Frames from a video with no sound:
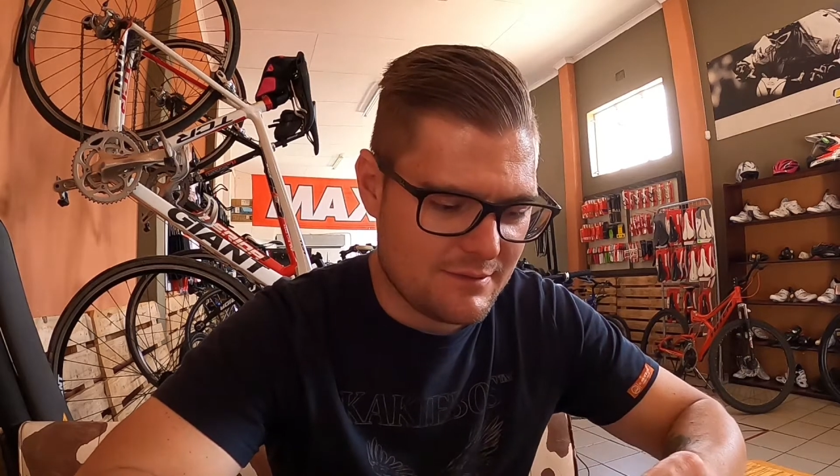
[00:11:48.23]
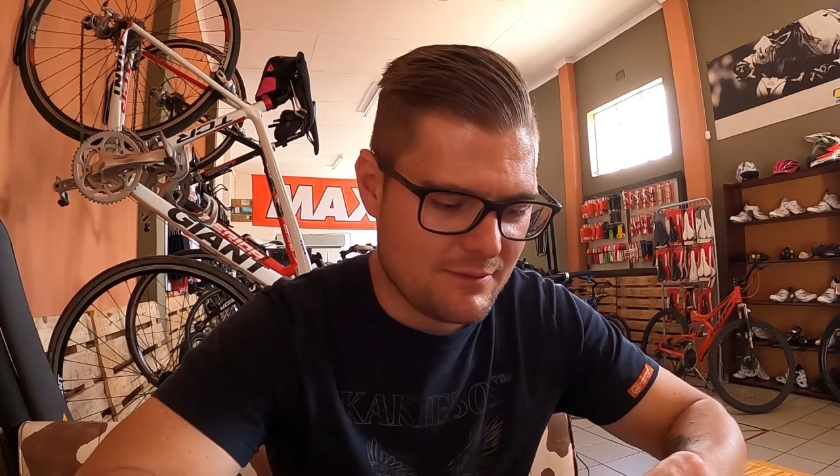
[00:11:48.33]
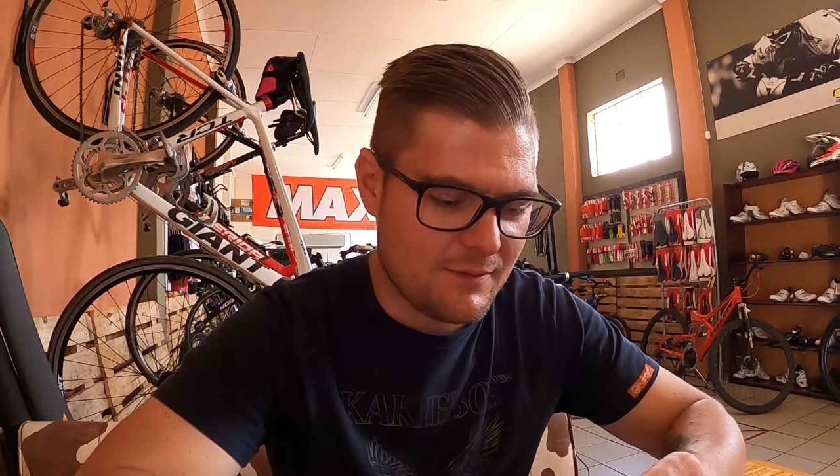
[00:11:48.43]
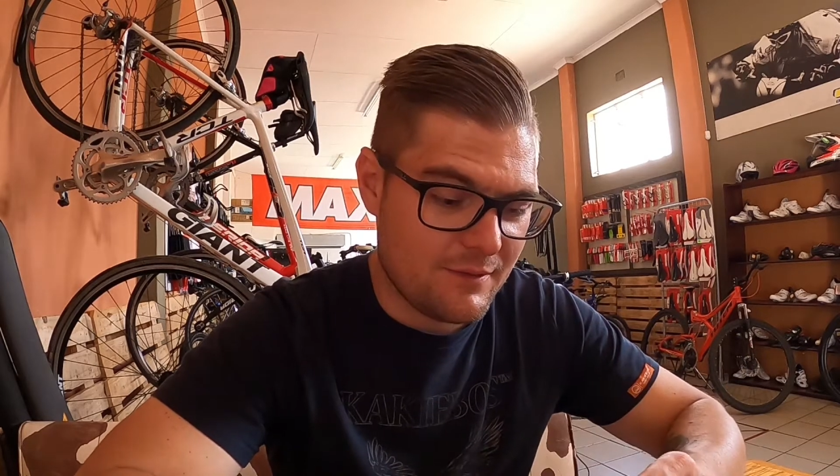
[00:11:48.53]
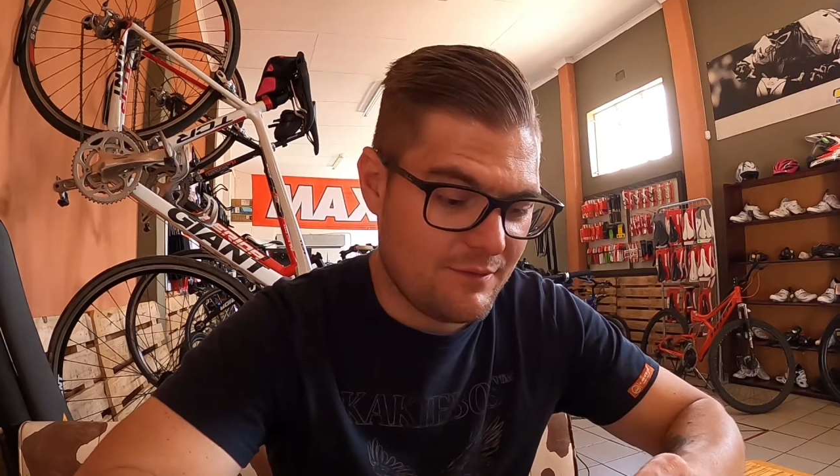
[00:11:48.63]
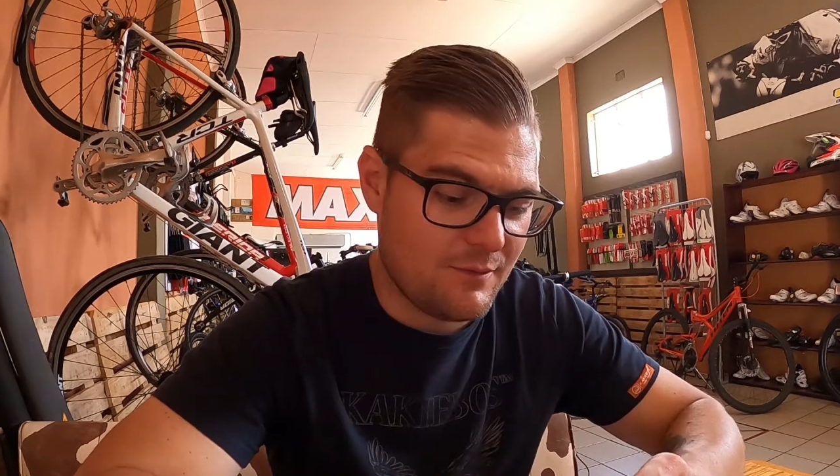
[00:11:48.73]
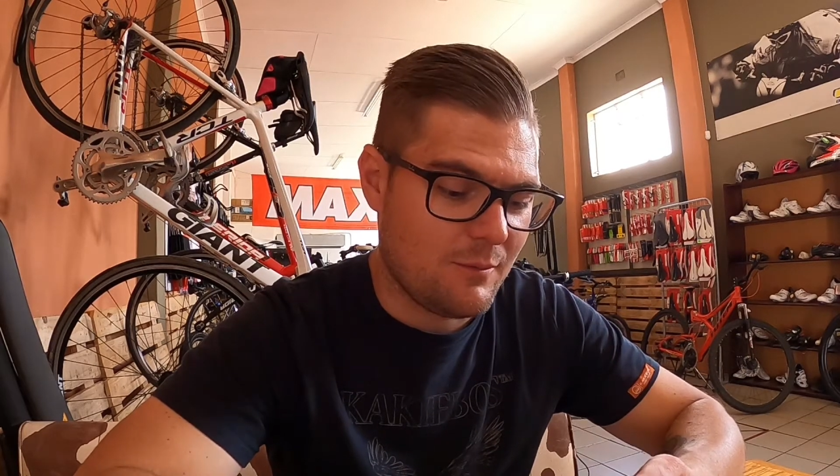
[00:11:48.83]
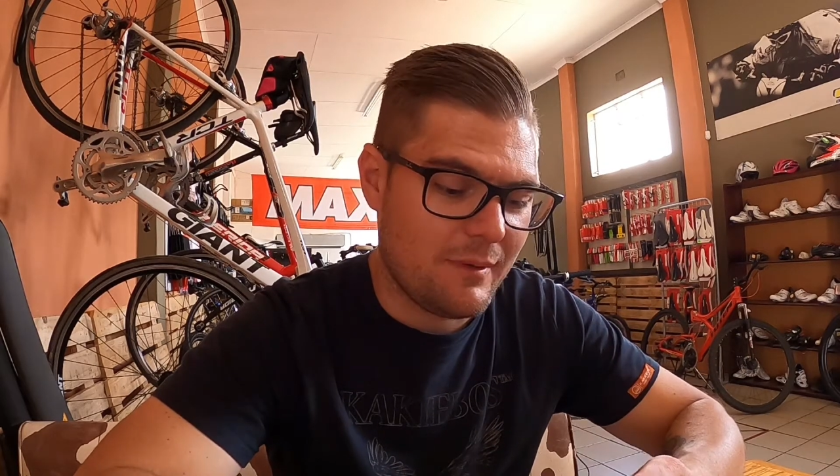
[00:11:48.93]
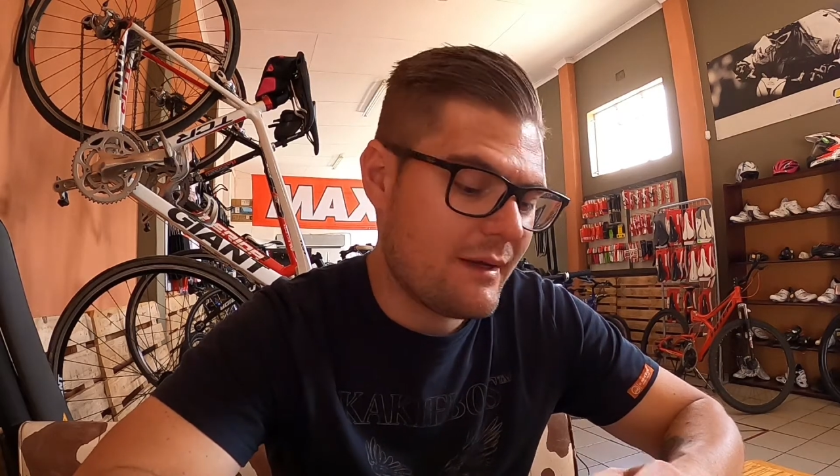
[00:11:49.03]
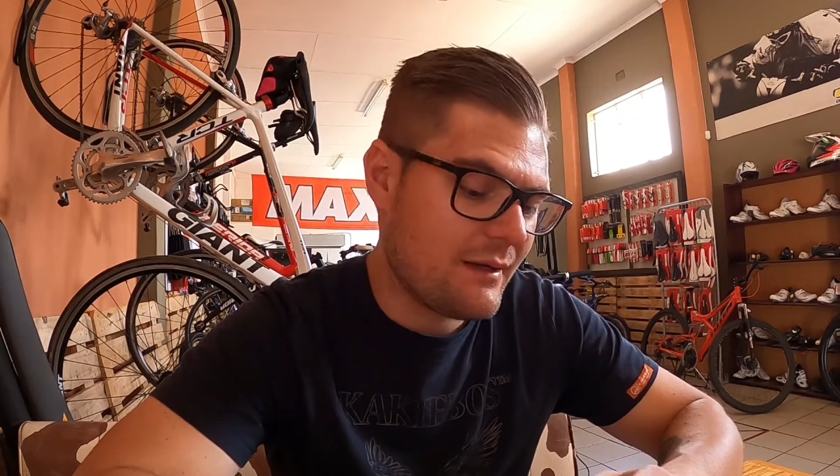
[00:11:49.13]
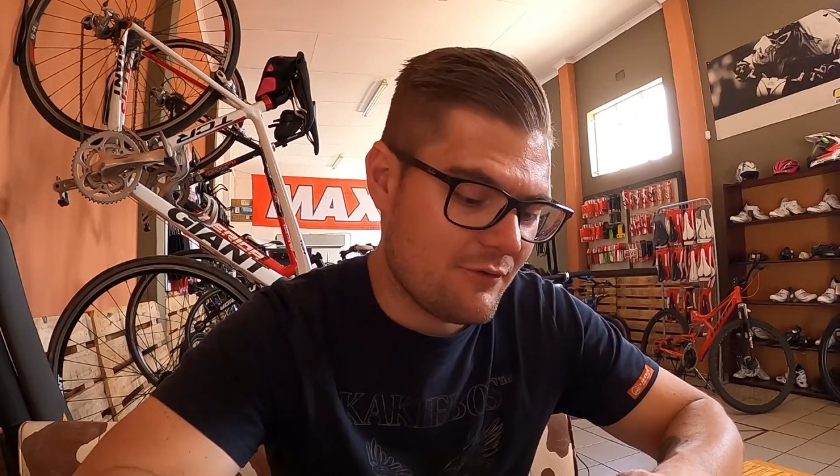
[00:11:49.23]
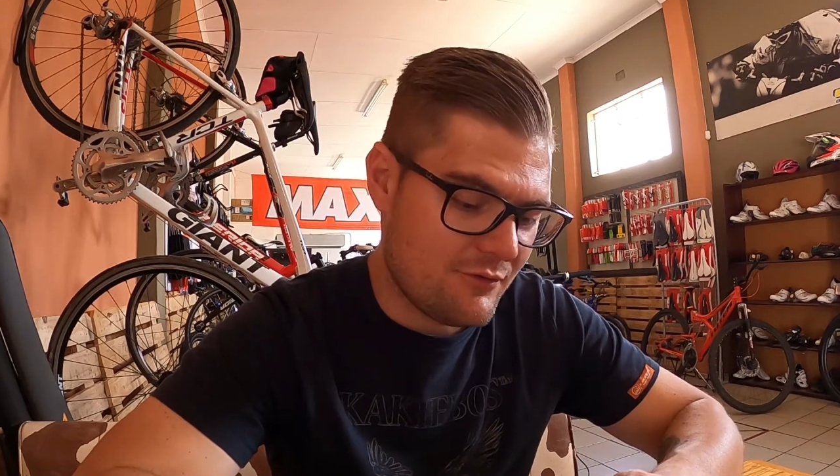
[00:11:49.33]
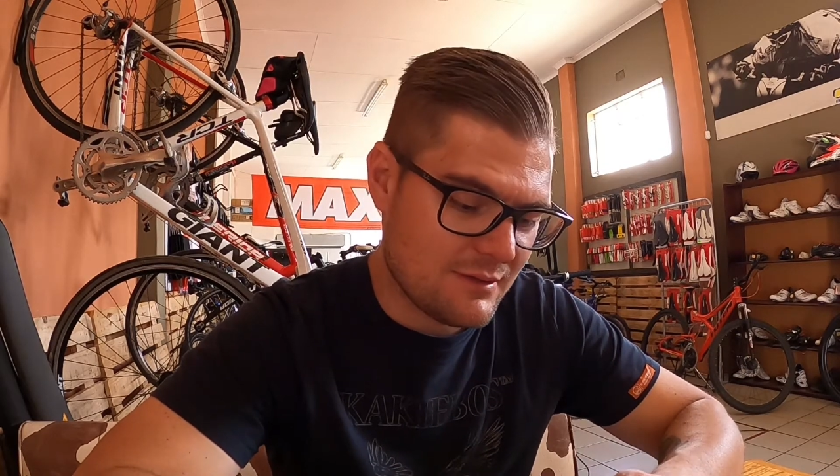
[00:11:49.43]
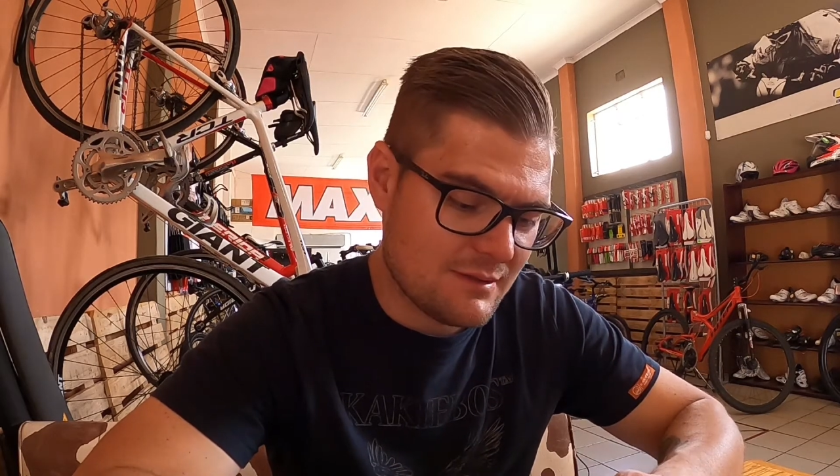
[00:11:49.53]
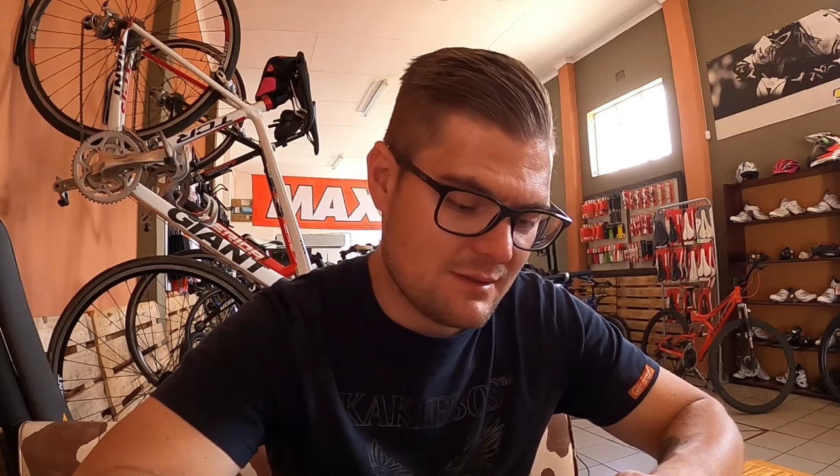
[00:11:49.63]
guys or if it will make
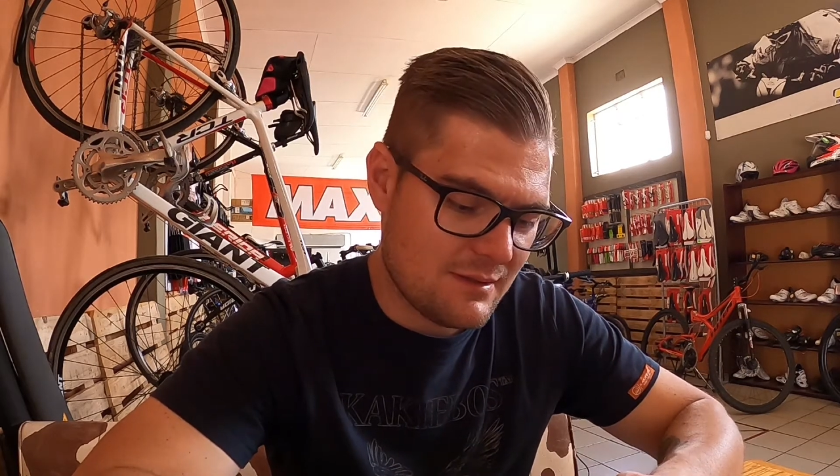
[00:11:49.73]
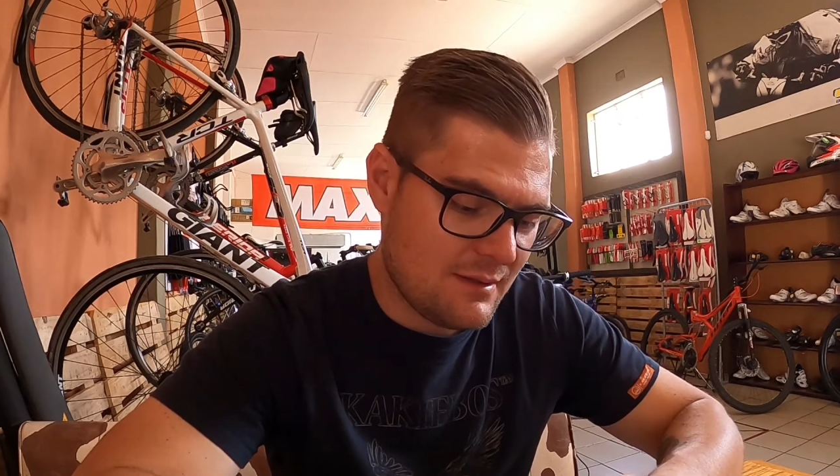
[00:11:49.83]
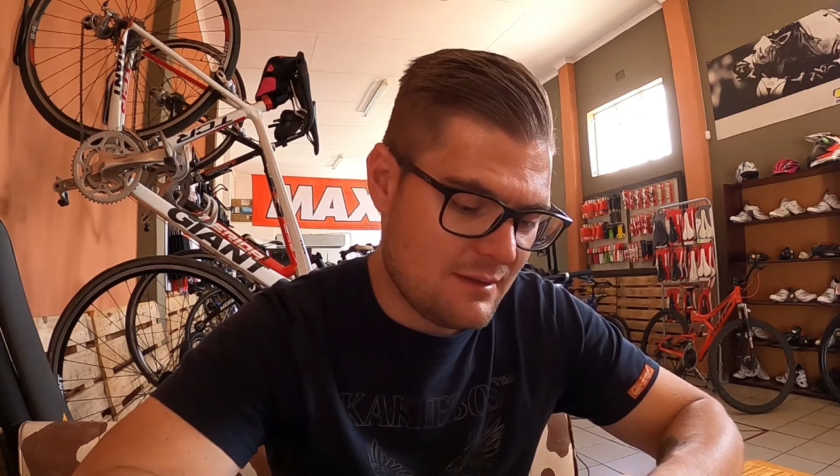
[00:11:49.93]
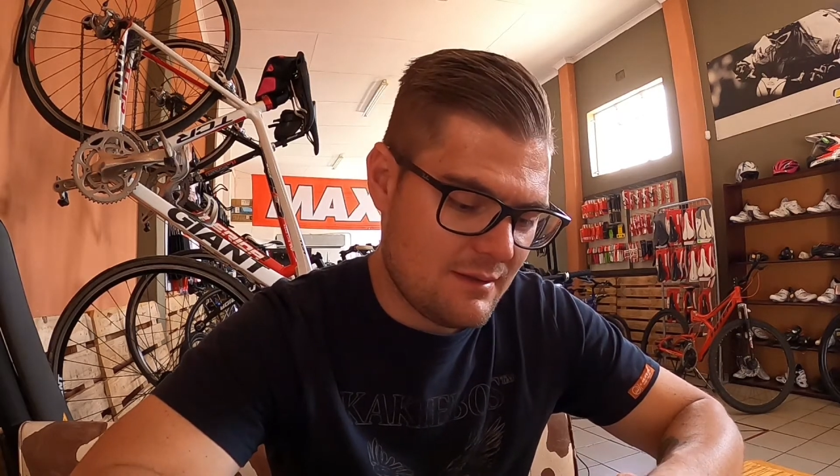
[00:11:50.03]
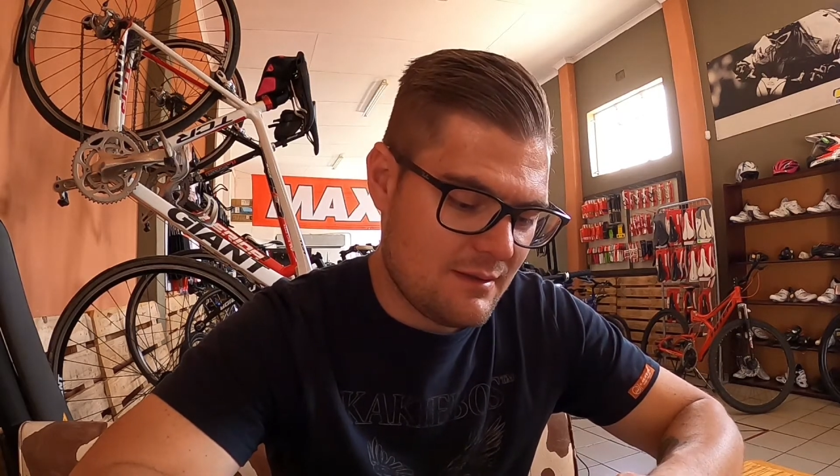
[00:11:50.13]
a difference,